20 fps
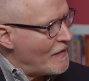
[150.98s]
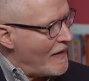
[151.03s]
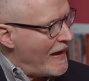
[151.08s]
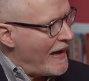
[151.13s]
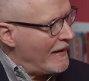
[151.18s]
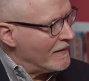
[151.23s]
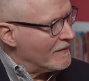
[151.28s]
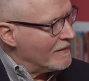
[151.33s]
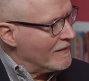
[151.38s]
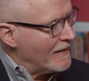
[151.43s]

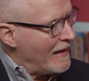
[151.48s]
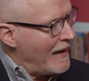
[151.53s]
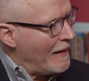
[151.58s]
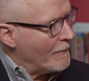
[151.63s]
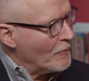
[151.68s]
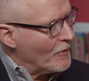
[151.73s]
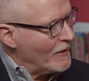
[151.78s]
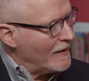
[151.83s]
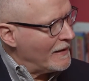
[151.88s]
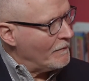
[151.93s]
that.
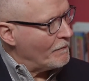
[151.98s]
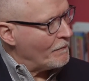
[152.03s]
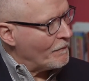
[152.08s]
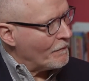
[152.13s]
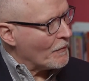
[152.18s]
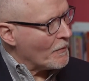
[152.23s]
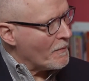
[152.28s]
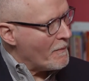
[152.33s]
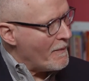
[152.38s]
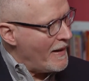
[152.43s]
I'm running
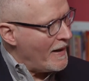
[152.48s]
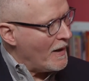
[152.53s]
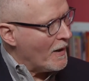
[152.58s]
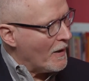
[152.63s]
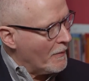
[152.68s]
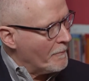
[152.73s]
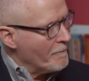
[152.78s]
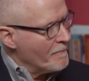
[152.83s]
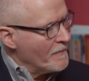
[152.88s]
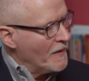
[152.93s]
for
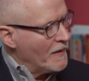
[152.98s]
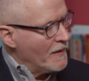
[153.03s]
mayor